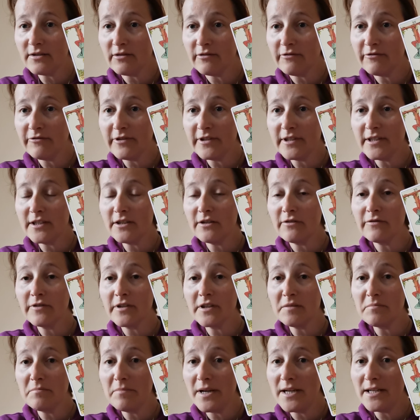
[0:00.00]
stuff. It's stuff
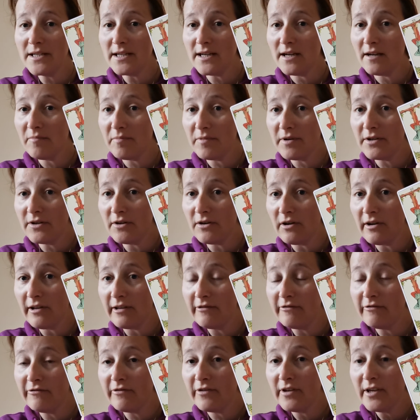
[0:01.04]
that's meant to happen in your
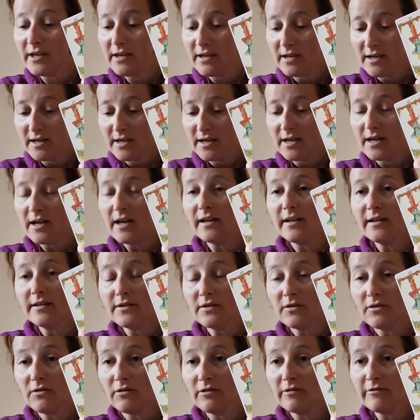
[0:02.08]
life and
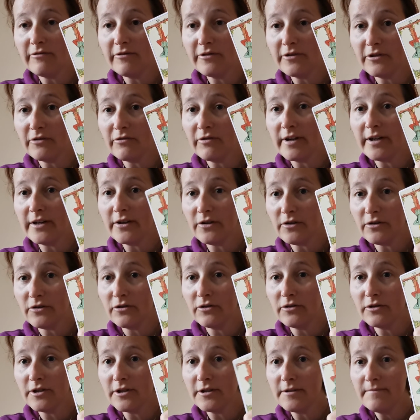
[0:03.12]
it's all for the greater
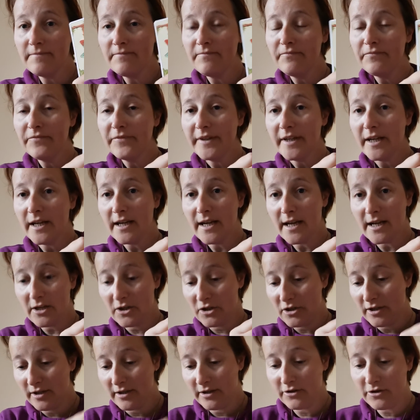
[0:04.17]
good. And
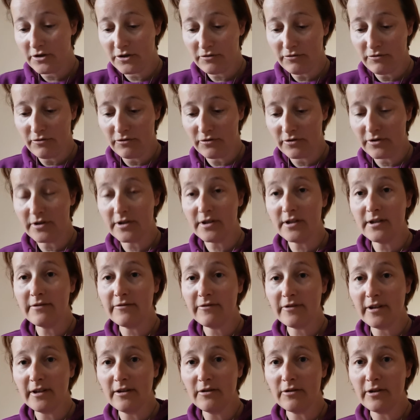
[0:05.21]
actually, I just noticed
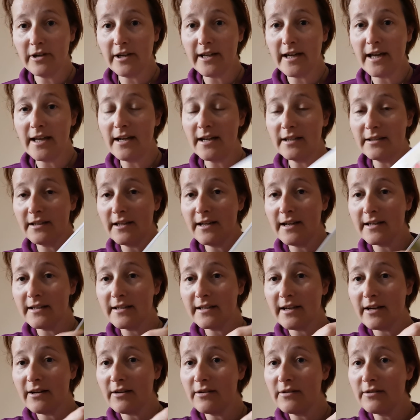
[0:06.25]
if I look again at the
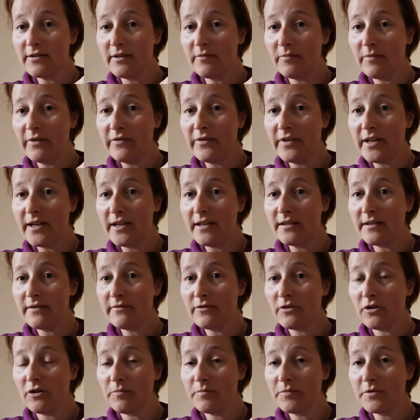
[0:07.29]
next card, then we have the Ace
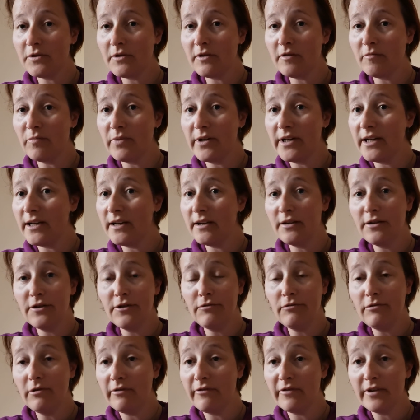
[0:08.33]
of Cups. it'll bring in
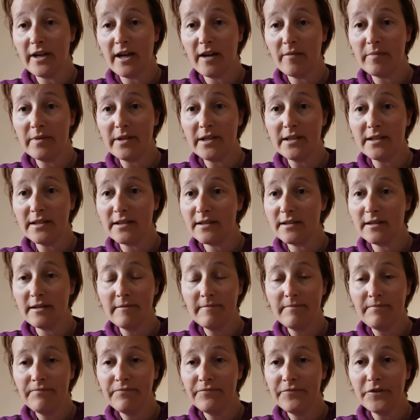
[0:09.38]
new love and happiness,
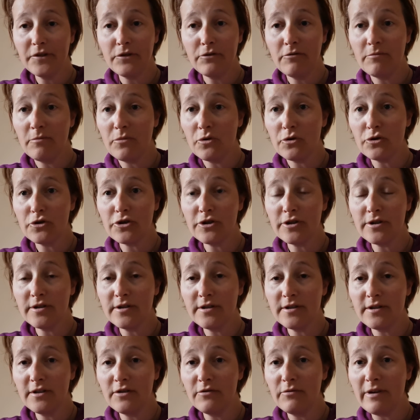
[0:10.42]
new
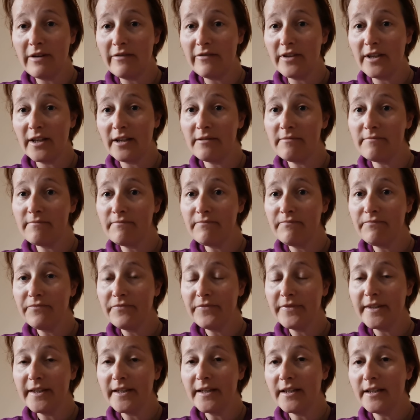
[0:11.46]
emotions, new everything.
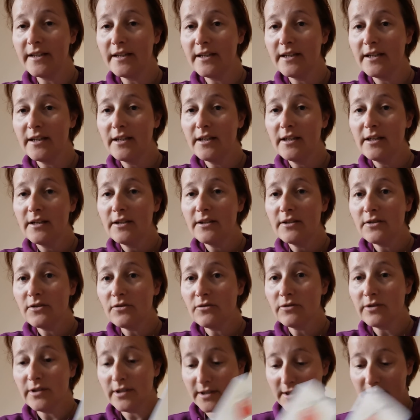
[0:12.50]

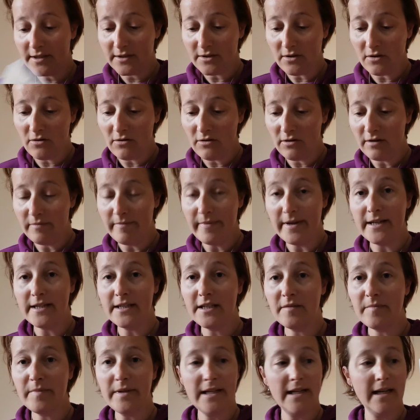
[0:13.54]
So this is all
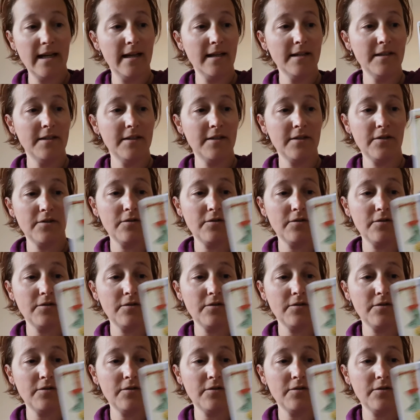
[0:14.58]
meant to be, lads.